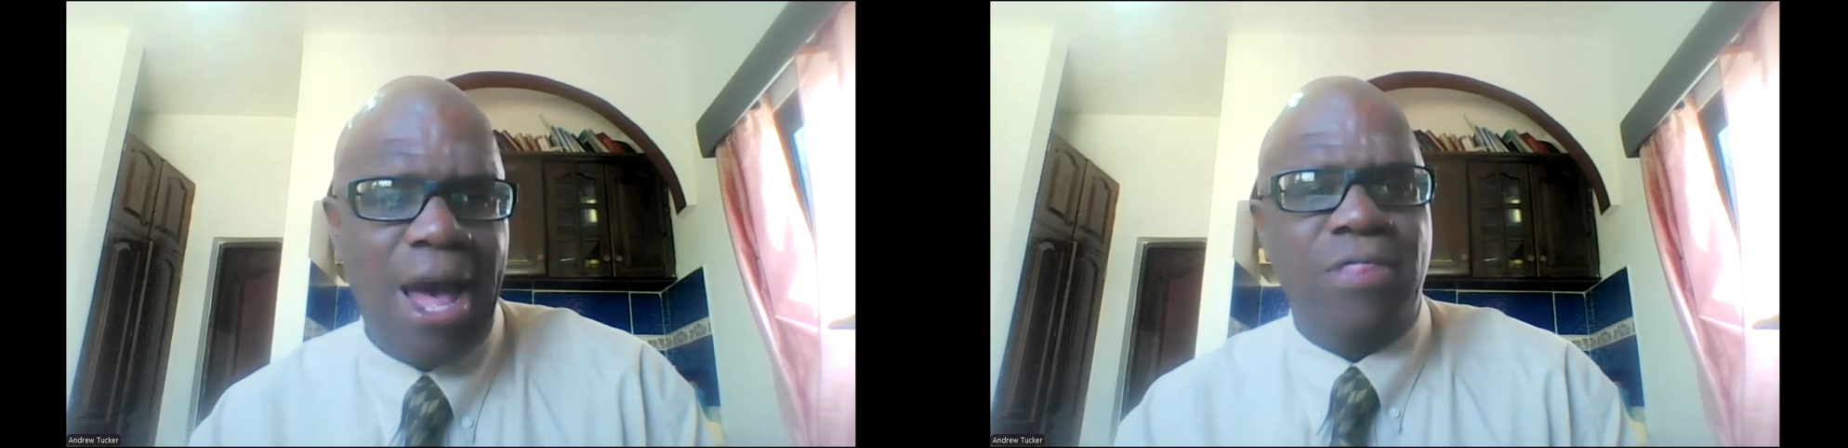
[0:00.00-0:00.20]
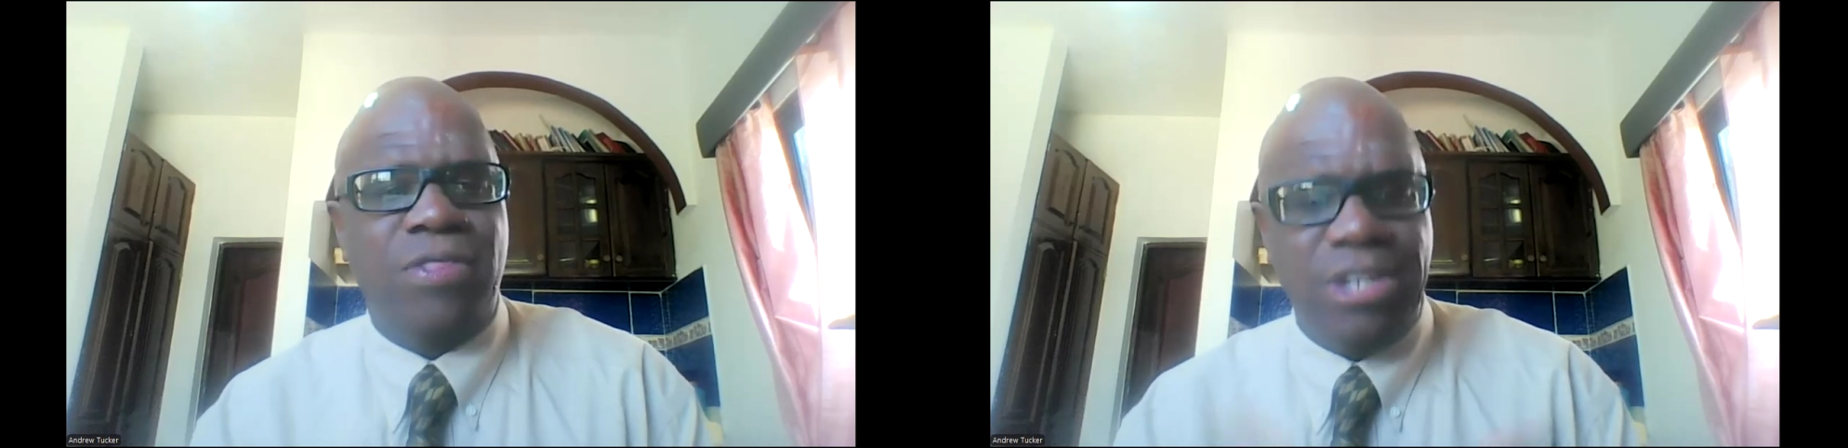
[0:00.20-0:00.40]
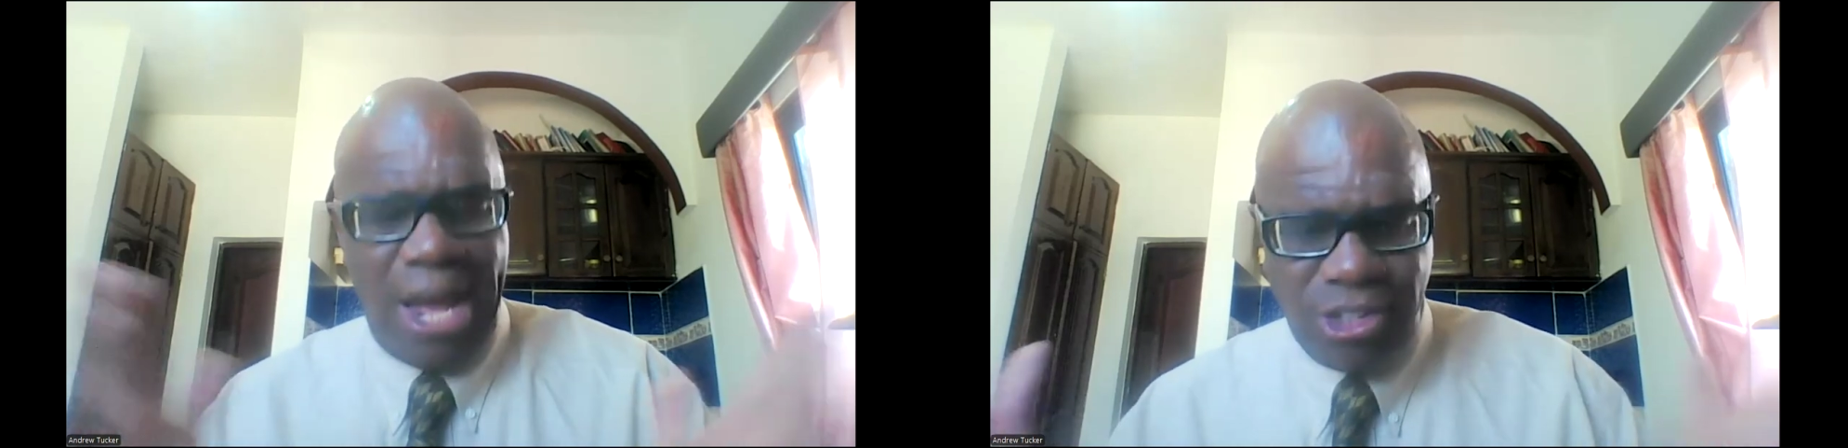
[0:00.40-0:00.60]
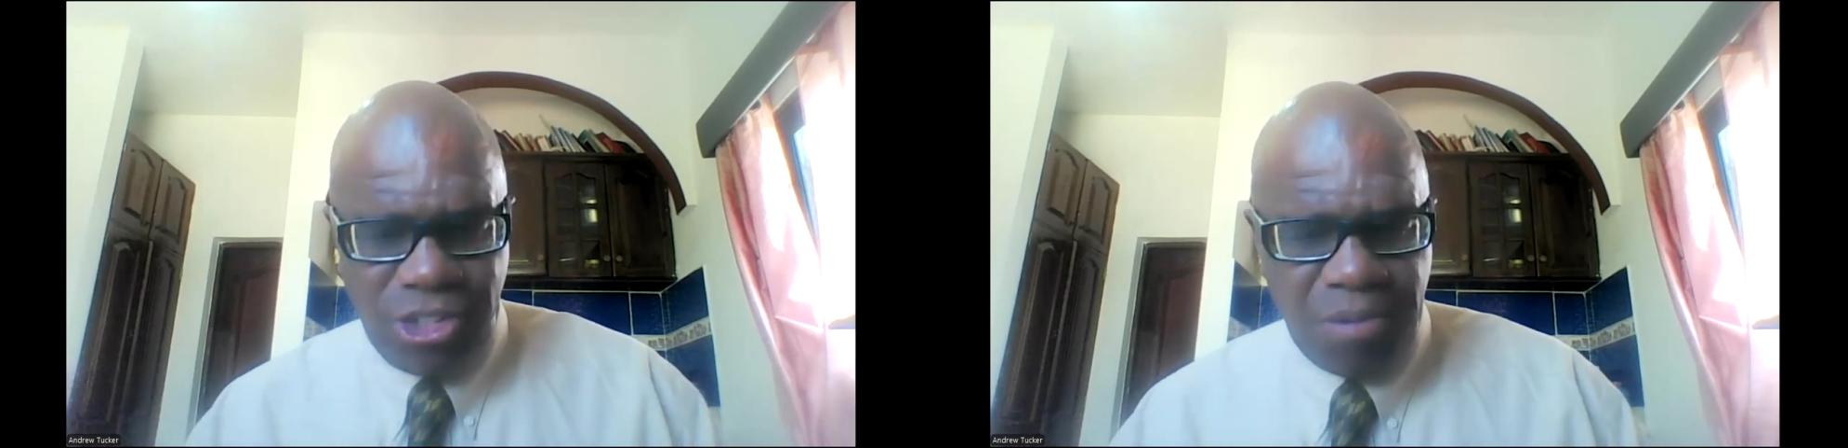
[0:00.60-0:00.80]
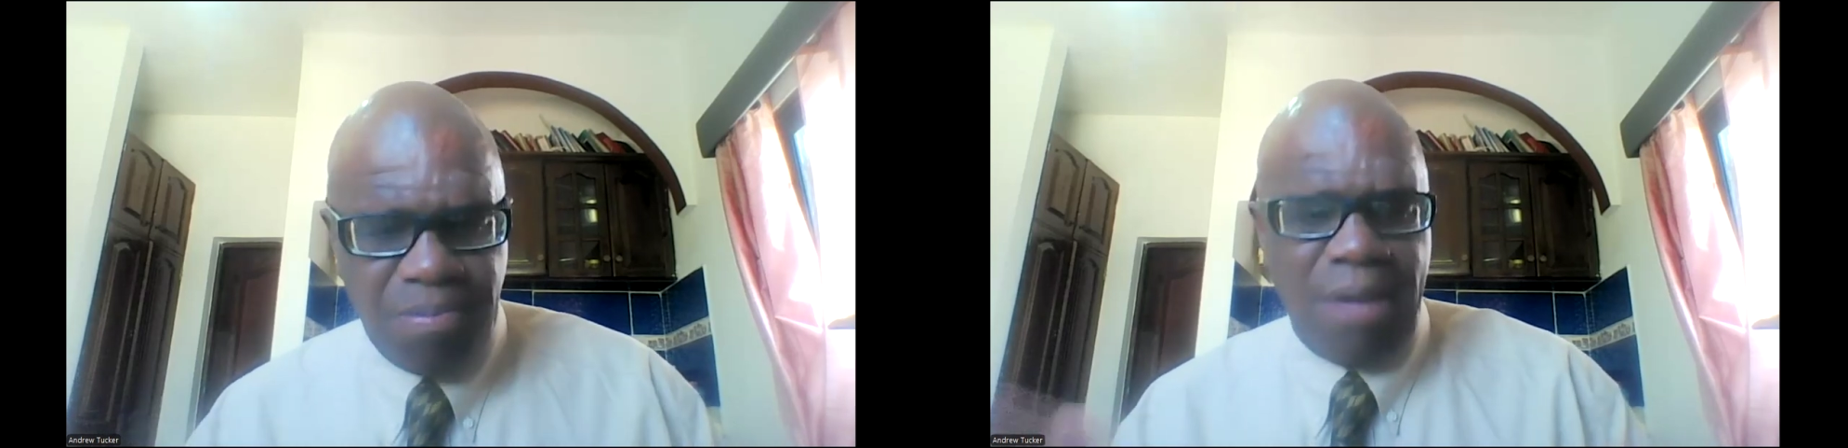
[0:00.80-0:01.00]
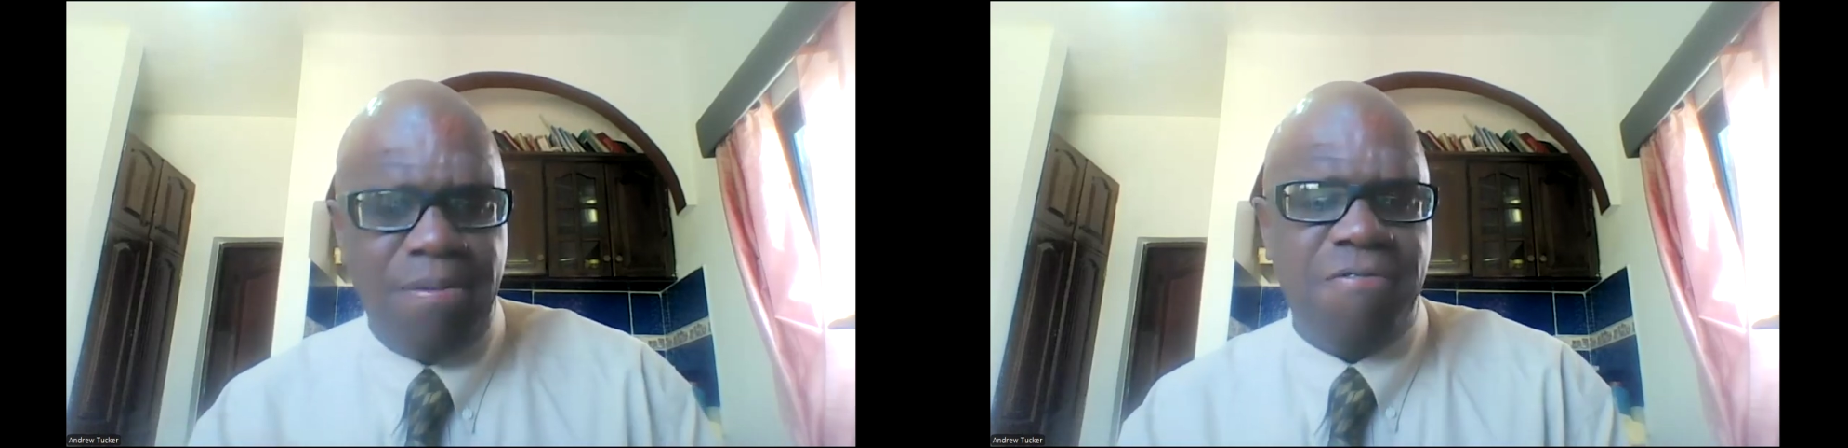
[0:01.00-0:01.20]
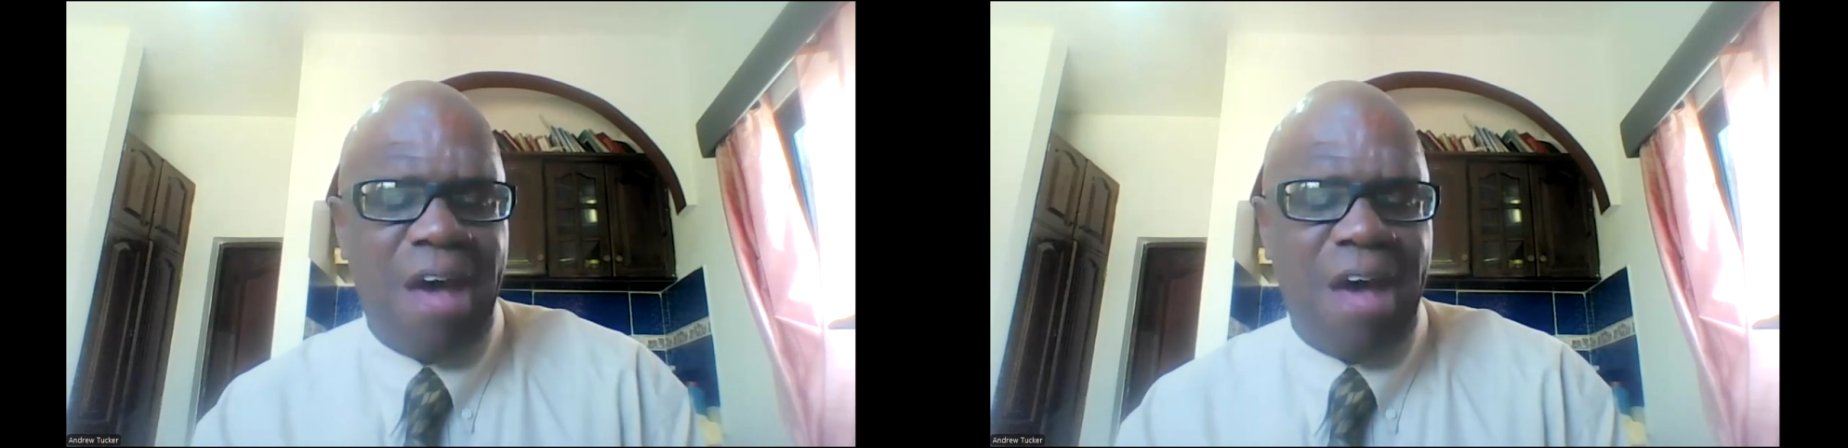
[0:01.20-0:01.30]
and the next maybe